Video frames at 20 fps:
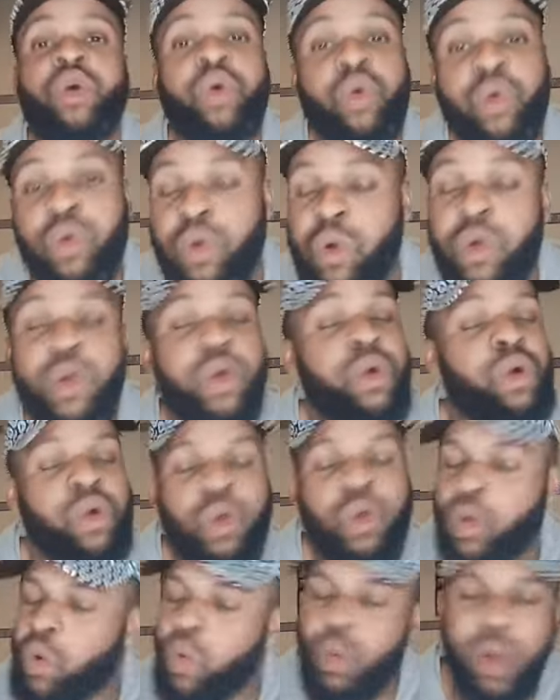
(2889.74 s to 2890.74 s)

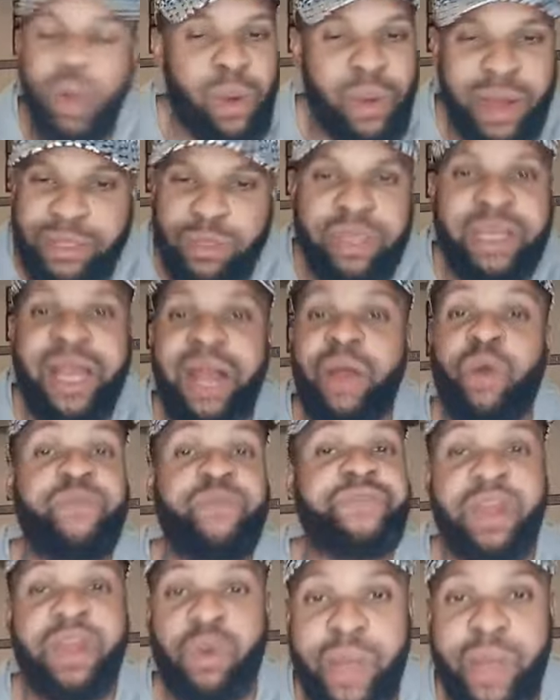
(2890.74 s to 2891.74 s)
Oh, wow, no, you are
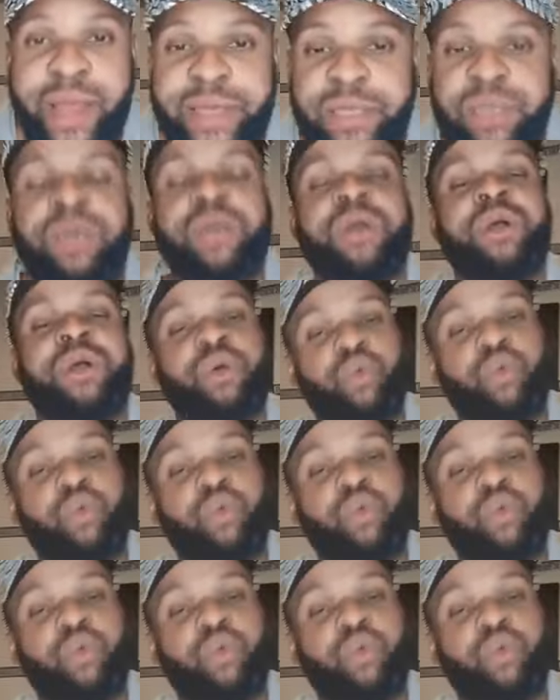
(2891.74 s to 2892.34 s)
off your way.